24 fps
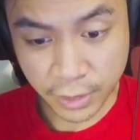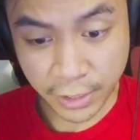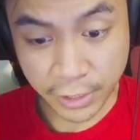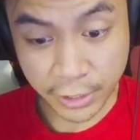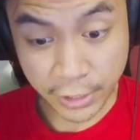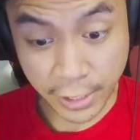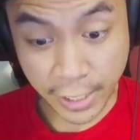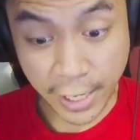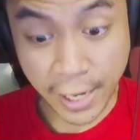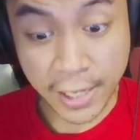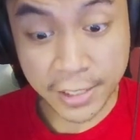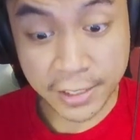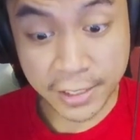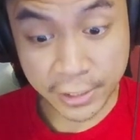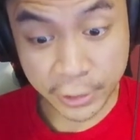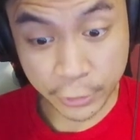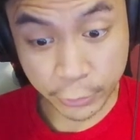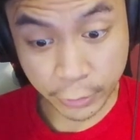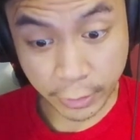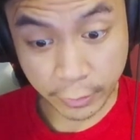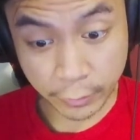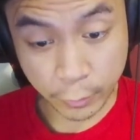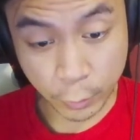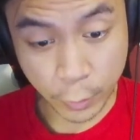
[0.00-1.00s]
and in your
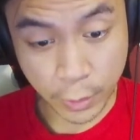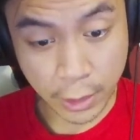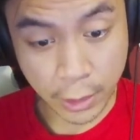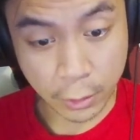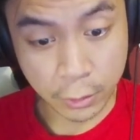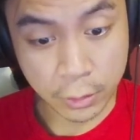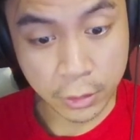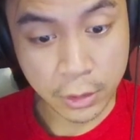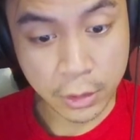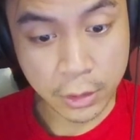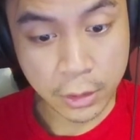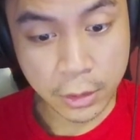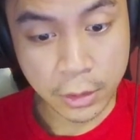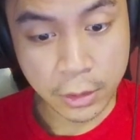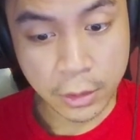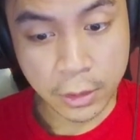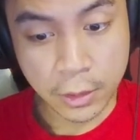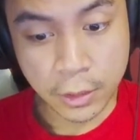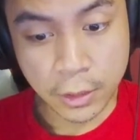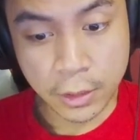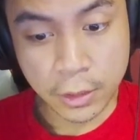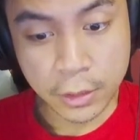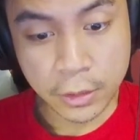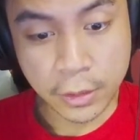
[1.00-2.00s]
graveyard. Wow.
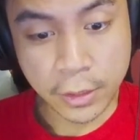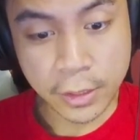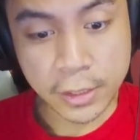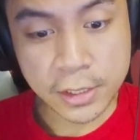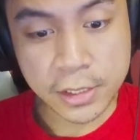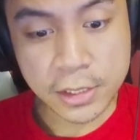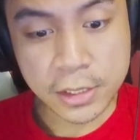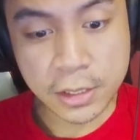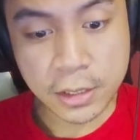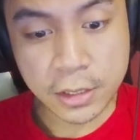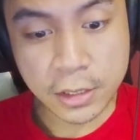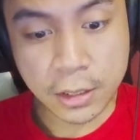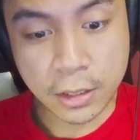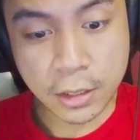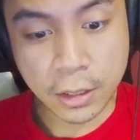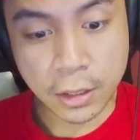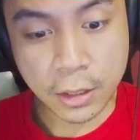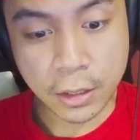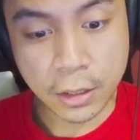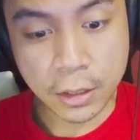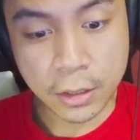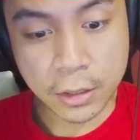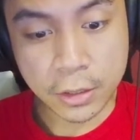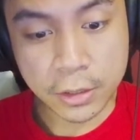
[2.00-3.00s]
This
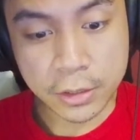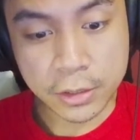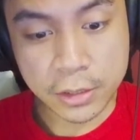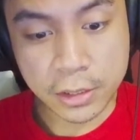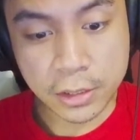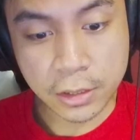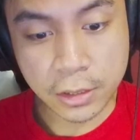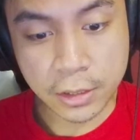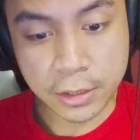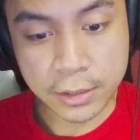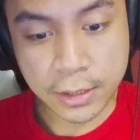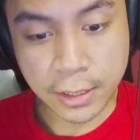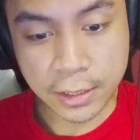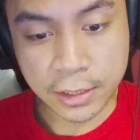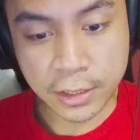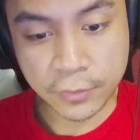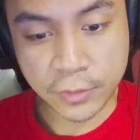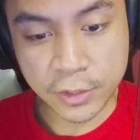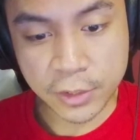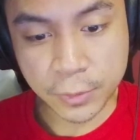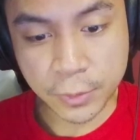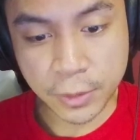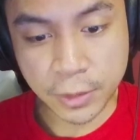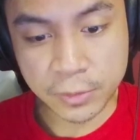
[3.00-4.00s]
card's attack and
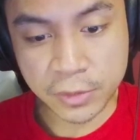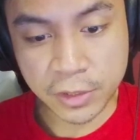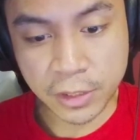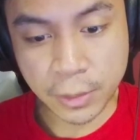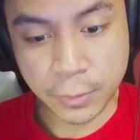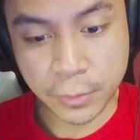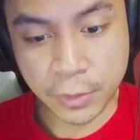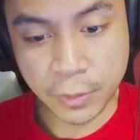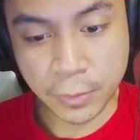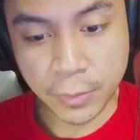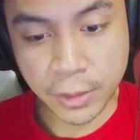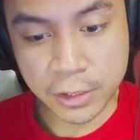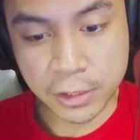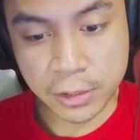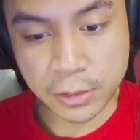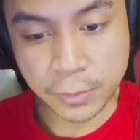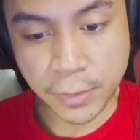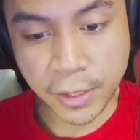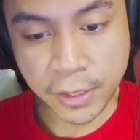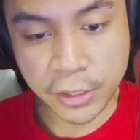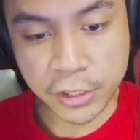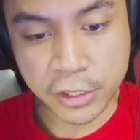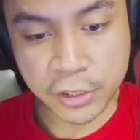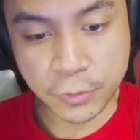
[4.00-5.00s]
defense becomes the number of monsters
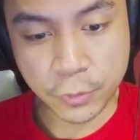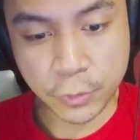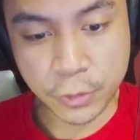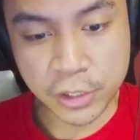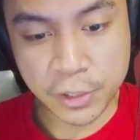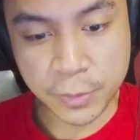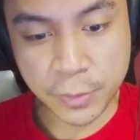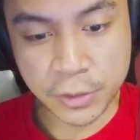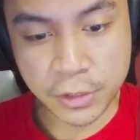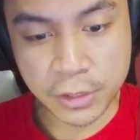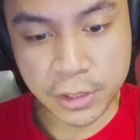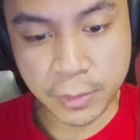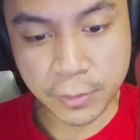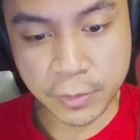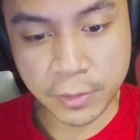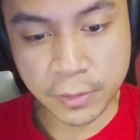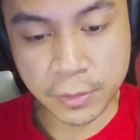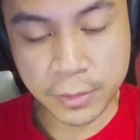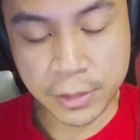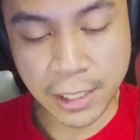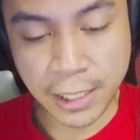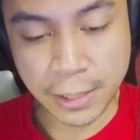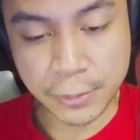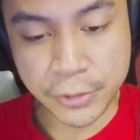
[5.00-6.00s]
banished for its special summon
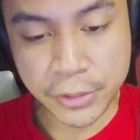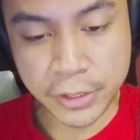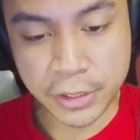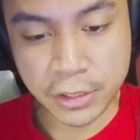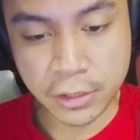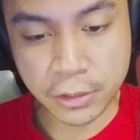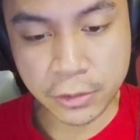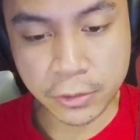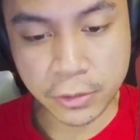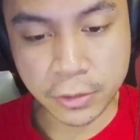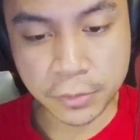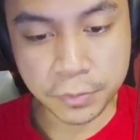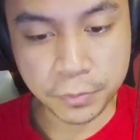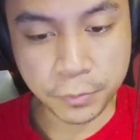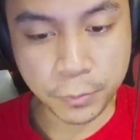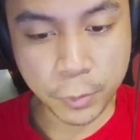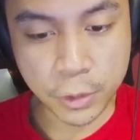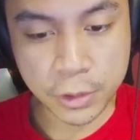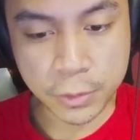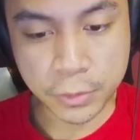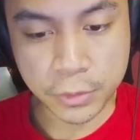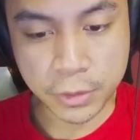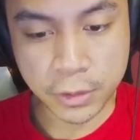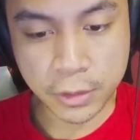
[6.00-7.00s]
times 600
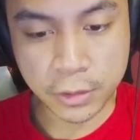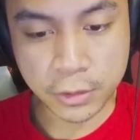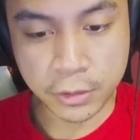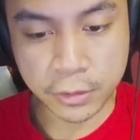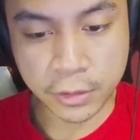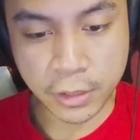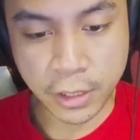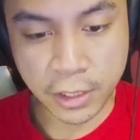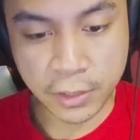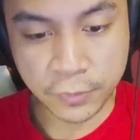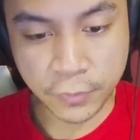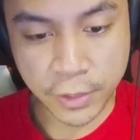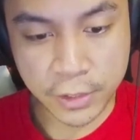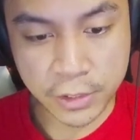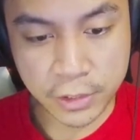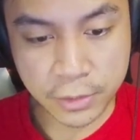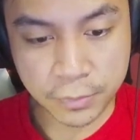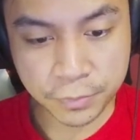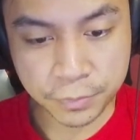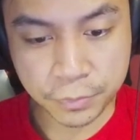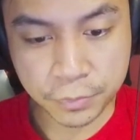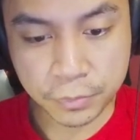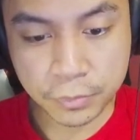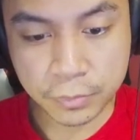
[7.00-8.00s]
once per turn during the end phase,
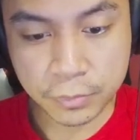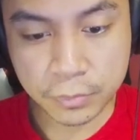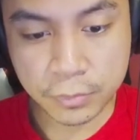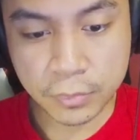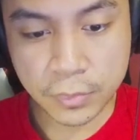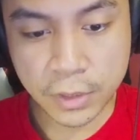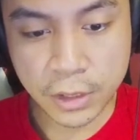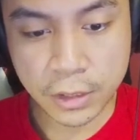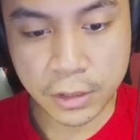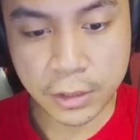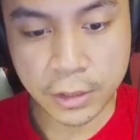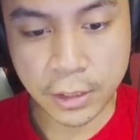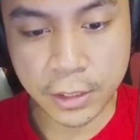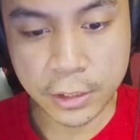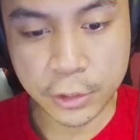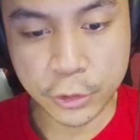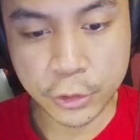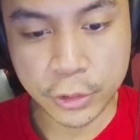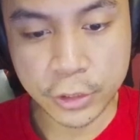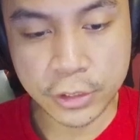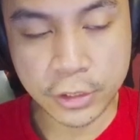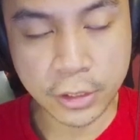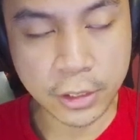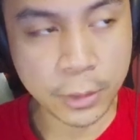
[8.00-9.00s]
and you
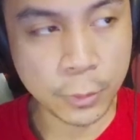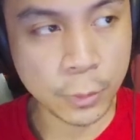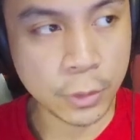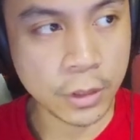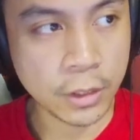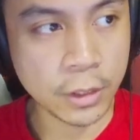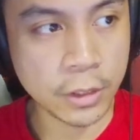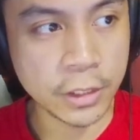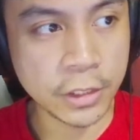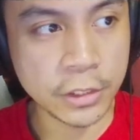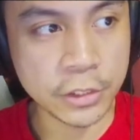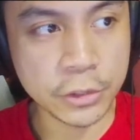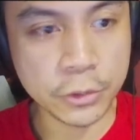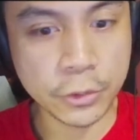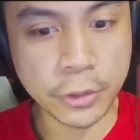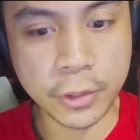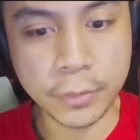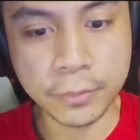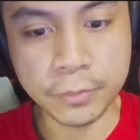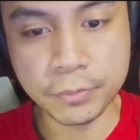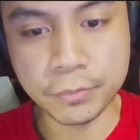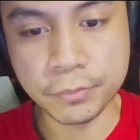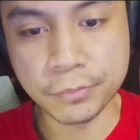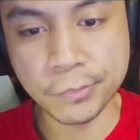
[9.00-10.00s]
can target one card and destroy it.
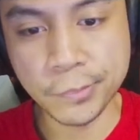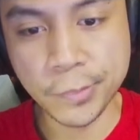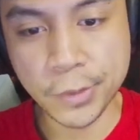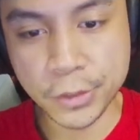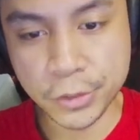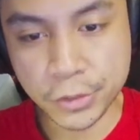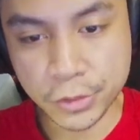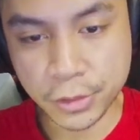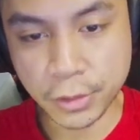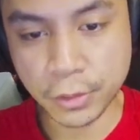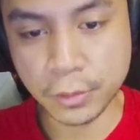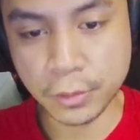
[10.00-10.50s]
Interesting.